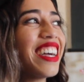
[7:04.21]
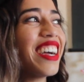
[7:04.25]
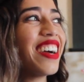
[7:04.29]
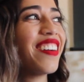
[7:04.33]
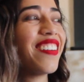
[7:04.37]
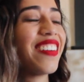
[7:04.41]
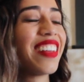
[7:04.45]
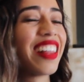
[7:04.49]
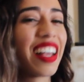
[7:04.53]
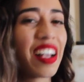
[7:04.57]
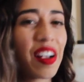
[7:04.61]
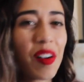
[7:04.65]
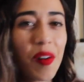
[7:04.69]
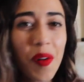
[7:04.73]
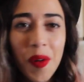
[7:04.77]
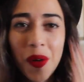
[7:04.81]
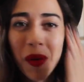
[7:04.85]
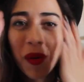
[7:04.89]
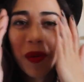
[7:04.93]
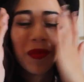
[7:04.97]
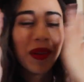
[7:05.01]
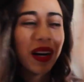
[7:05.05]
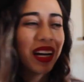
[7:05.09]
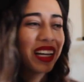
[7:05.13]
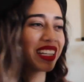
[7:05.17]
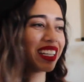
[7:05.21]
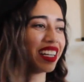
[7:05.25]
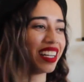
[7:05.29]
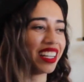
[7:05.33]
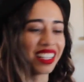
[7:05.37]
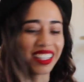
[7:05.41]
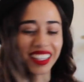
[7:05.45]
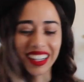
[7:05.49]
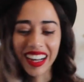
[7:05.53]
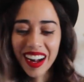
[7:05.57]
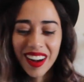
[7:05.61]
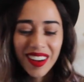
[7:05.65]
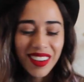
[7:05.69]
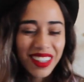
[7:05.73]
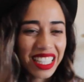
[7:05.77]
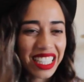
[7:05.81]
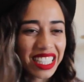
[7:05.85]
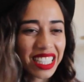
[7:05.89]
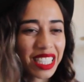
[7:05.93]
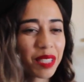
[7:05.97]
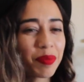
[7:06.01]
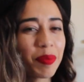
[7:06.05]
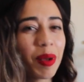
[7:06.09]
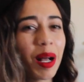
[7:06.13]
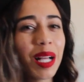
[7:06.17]
and we're like, oh my god, how is
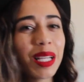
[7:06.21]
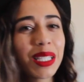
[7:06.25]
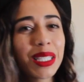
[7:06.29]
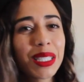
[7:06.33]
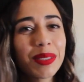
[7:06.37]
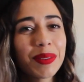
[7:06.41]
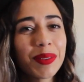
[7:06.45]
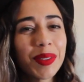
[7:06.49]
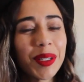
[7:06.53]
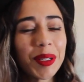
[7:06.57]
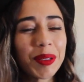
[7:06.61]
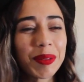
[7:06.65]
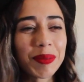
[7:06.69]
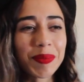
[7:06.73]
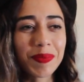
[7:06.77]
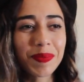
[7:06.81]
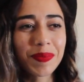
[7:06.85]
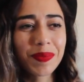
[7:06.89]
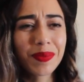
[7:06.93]
this possible?